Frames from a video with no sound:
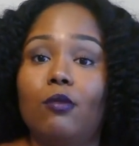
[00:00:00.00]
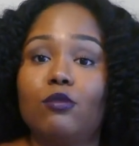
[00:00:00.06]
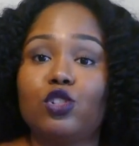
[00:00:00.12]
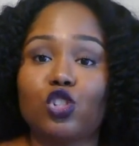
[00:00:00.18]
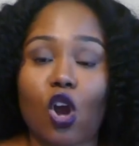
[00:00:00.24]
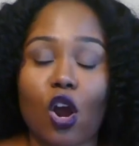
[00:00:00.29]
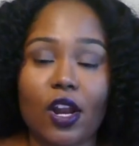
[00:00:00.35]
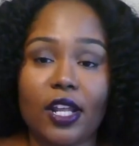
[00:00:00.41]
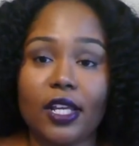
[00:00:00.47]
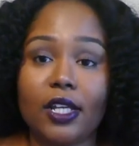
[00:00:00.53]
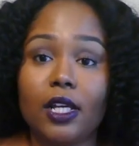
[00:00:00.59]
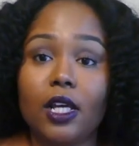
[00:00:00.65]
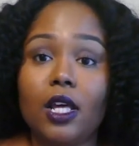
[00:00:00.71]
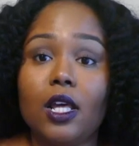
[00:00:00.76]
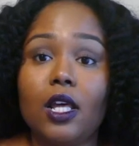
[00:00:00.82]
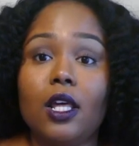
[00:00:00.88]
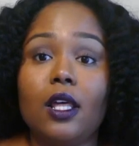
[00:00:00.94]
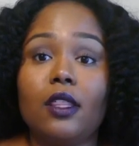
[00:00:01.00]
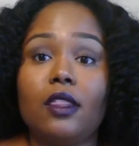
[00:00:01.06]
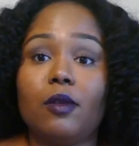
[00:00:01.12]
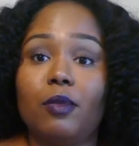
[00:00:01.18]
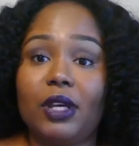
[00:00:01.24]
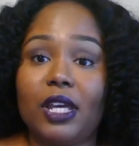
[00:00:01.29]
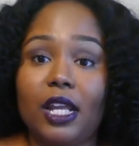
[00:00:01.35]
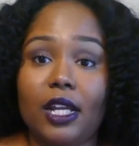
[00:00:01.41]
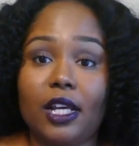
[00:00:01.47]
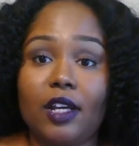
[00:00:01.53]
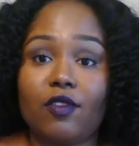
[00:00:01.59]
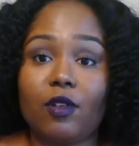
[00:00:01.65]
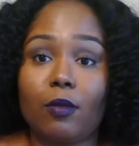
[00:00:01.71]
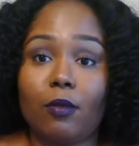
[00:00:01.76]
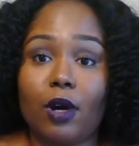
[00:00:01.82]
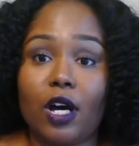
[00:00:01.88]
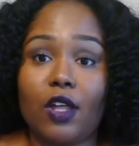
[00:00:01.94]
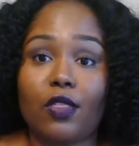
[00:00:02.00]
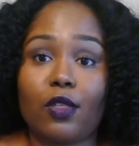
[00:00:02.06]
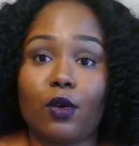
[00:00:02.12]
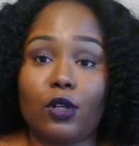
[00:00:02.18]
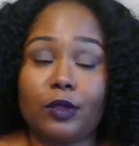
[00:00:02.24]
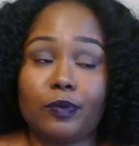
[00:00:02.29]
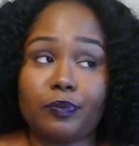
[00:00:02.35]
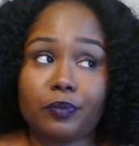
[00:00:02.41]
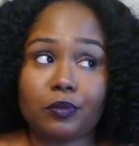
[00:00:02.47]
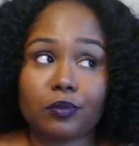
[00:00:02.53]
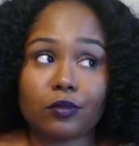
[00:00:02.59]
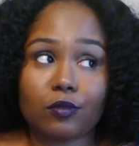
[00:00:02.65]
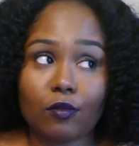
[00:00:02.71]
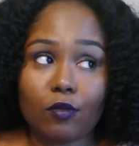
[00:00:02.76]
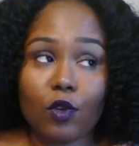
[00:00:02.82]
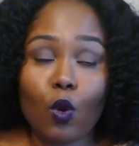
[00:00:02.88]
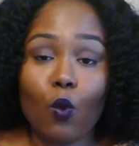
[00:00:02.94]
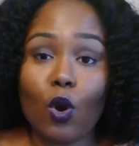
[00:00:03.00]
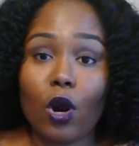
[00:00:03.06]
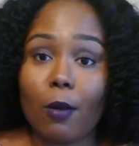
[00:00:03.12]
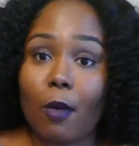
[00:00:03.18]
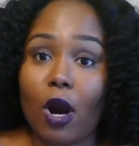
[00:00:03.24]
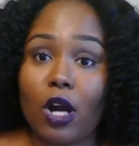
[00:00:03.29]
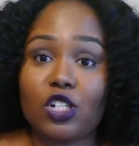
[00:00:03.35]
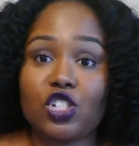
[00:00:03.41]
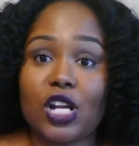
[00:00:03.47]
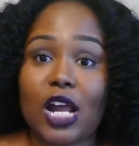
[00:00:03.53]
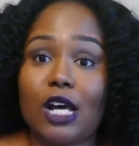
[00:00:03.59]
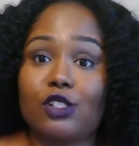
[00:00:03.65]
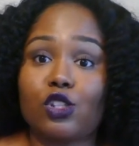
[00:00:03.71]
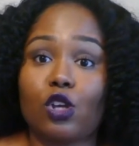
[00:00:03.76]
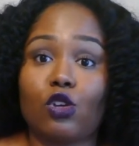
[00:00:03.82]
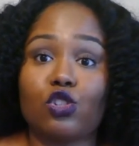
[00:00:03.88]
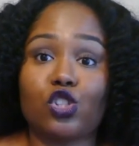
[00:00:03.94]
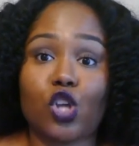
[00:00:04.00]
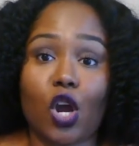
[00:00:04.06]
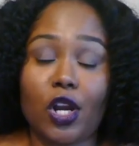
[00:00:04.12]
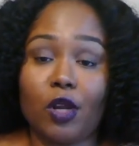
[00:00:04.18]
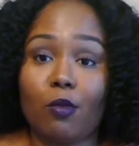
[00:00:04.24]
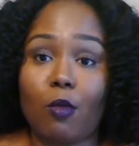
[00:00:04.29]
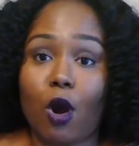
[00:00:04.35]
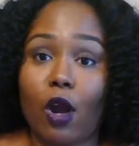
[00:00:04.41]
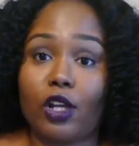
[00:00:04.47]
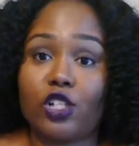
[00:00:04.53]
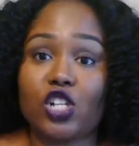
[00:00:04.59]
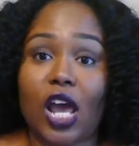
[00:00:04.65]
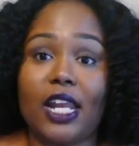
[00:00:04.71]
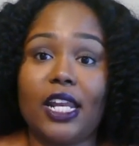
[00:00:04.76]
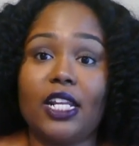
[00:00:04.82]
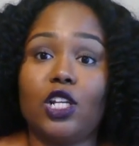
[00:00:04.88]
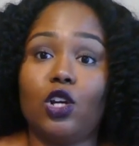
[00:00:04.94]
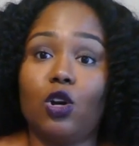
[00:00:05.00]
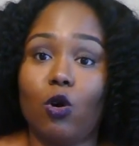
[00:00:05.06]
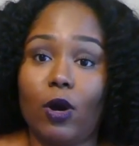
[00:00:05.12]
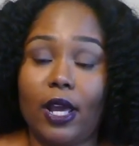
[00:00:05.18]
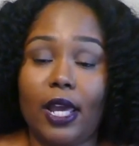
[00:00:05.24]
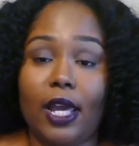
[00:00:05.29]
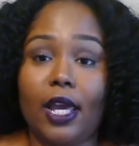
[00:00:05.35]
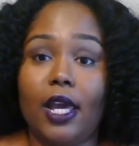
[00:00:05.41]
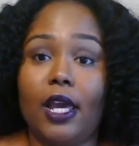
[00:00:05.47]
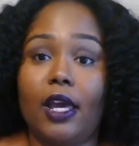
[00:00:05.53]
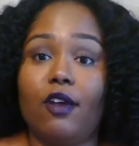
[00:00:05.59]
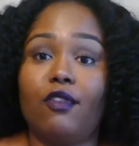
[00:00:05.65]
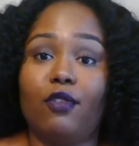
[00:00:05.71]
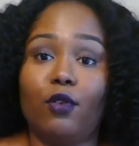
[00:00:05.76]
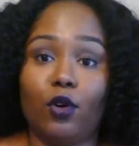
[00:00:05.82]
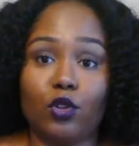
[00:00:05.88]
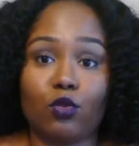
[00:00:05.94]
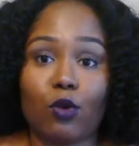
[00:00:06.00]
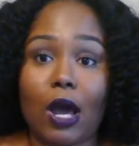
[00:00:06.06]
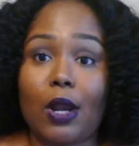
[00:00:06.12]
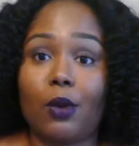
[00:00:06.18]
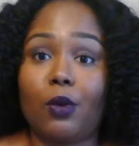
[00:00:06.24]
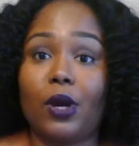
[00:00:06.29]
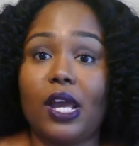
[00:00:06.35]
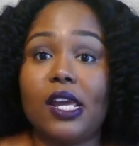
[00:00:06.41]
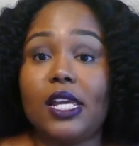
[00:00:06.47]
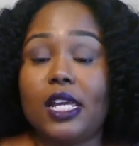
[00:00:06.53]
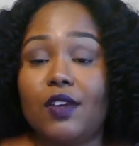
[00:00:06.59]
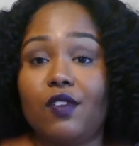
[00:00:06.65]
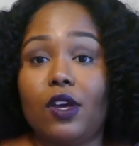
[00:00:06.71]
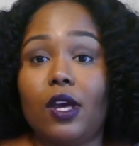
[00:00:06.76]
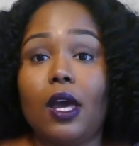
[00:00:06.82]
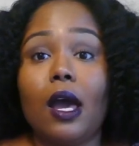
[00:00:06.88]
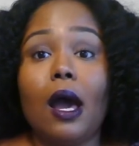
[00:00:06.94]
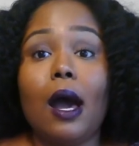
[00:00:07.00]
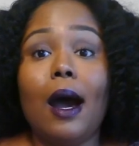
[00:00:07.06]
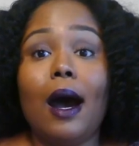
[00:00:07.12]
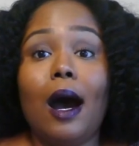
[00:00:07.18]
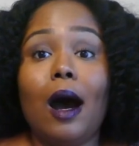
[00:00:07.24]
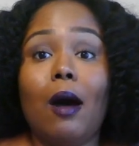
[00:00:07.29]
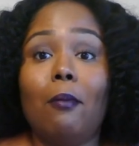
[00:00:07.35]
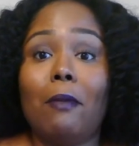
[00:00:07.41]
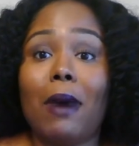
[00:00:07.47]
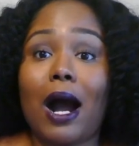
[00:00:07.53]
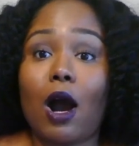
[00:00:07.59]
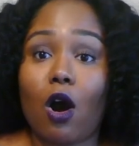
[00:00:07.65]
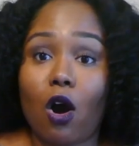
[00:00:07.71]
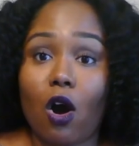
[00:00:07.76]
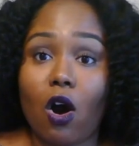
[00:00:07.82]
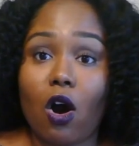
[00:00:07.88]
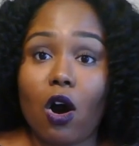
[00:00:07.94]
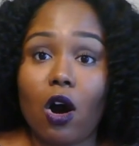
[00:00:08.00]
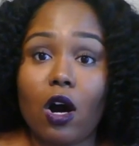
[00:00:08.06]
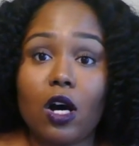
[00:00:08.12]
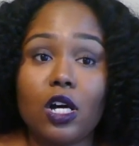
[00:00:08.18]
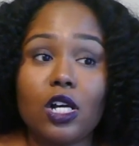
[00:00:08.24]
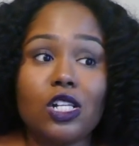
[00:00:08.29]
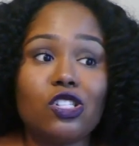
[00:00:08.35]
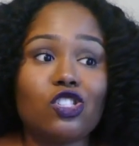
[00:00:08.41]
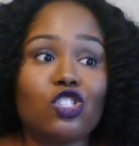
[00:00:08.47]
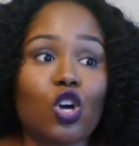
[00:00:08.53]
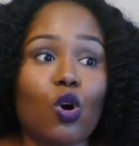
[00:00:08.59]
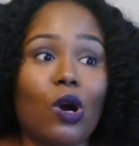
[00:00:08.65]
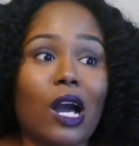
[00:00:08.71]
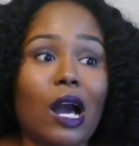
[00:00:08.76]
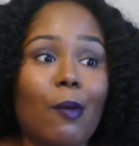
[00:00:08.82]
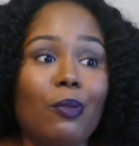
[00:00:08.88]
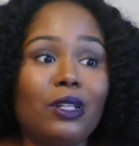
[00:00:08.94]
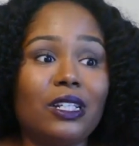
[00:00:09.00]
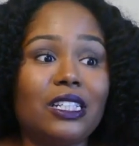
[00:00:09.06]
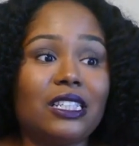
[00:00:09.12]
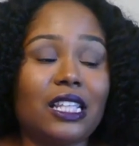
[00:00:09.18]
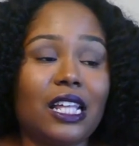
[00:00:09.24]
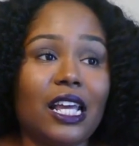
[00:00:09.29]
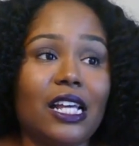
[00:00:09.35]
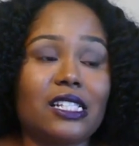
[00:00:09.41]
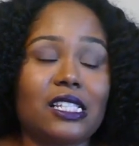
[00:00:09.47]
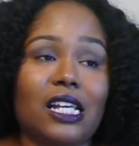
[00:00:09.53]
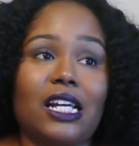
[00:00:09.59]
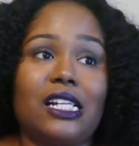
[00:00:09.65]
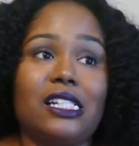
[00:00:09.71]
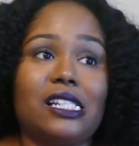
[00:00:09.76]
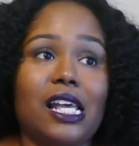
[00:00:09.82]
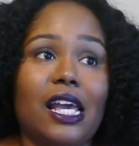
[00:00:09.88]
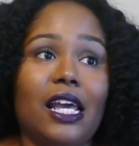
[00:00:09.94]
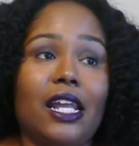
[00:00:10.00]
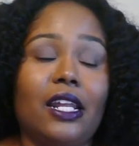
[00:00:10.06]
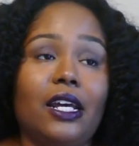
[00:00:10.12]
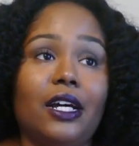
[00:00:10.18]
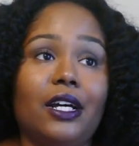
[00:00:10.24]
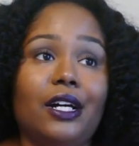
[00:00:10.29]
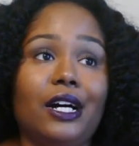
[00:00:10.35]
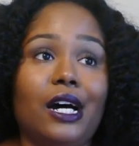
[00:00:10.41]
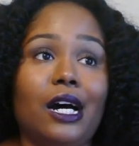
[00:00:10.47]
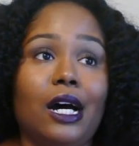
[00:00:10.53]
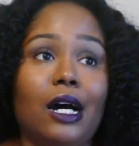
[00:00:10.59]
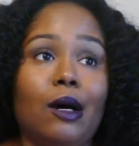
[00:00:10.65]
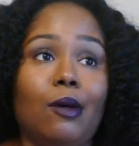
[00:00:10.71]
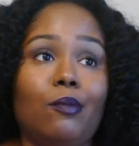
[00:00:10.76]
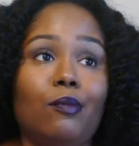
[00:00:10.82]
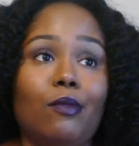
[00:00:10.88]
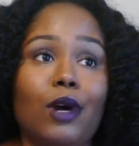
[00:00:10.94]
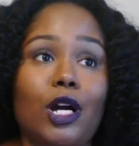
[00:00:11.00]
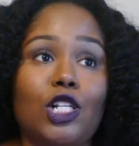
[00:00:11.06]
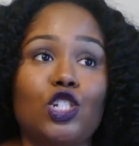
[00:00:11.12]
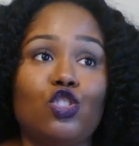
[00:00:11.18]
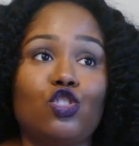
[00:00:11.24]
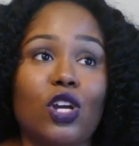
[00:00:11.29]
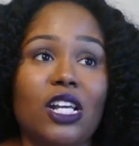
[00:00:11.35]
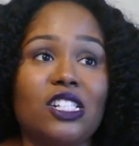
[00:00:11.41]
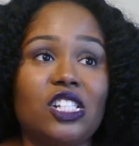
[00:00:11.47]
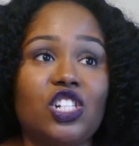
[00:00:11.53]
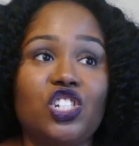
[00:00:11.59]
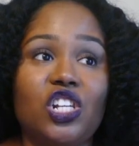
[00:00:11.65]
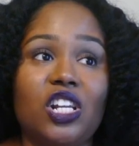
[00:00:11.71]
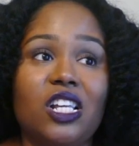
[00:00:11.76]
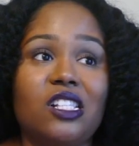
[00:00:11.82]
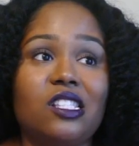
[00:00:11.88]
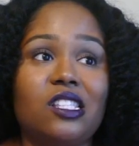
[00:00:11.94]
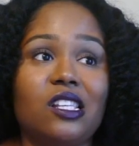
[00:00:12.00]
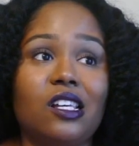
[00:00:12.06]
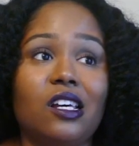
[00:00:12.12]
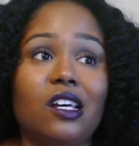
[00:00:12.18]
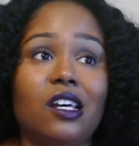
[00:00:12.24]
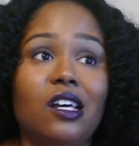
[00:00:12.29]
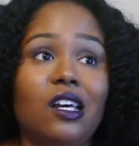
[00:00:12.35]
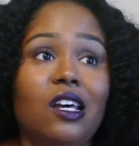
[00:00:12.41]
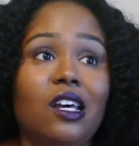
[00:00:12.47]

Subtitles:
starting the beginning of the month, or we're in March now. So starting March, I need to go ahead full throttle and give it my all. So a couple of things, like I said, transitioning to